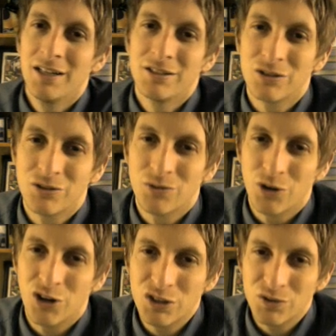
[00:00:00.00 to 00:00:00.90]
So it's a
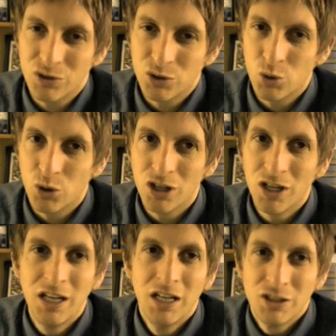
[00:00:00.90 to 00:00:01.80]
very useful tool.
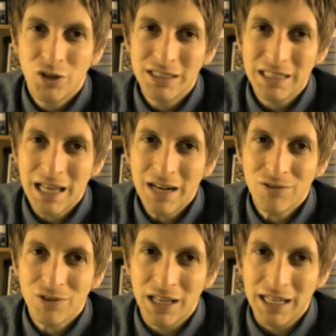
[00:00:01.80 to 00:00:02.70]
So there's a lot
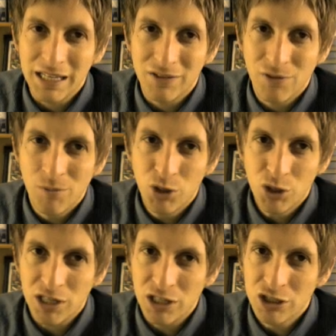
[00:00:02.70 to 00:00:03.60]
of like
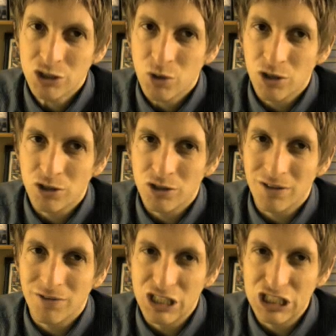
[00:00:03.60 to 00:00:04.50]
familiar Illustrator
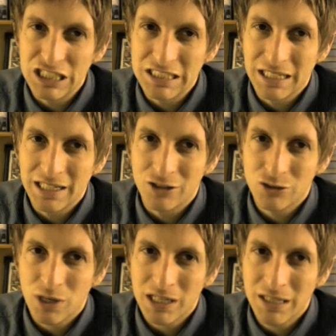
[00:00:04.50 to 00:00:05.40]
functions in here. So
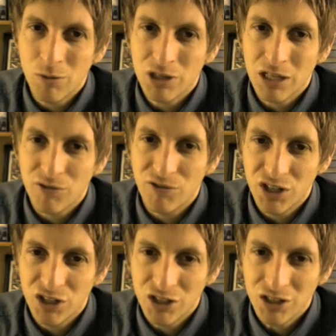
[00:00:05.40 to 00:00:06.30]
I can double click
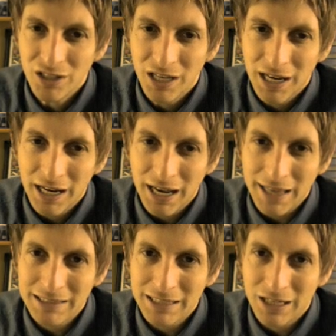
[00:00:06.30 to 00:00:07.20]
fill, and
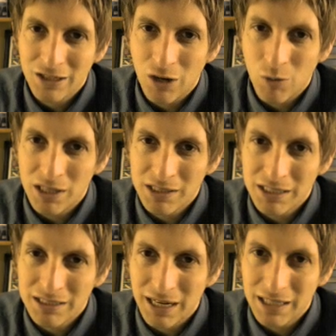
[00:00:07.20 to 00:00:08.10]
let's say I want
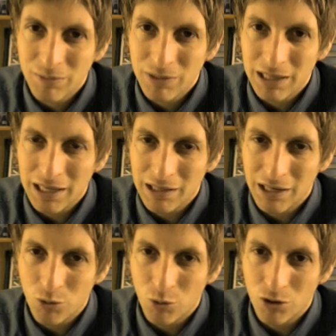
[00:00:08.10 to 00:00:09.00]
this guy to be like light
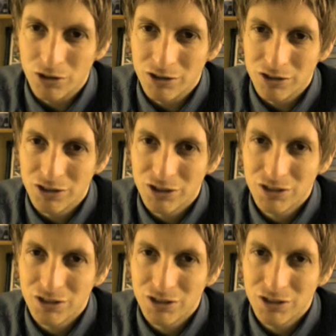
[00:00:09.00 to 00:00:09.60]
orange.